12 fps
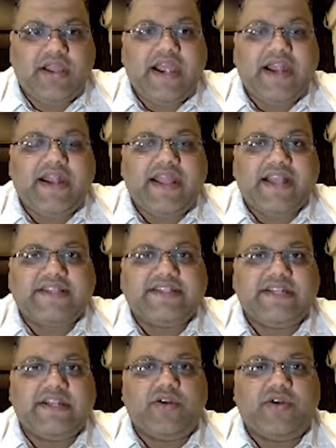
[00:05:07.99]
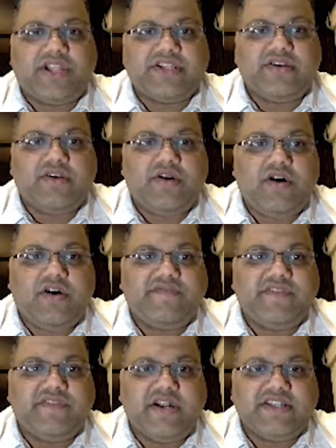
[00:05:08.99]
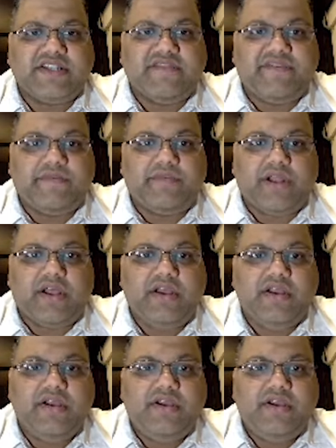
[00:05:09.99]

and external rotation of the distal fibula.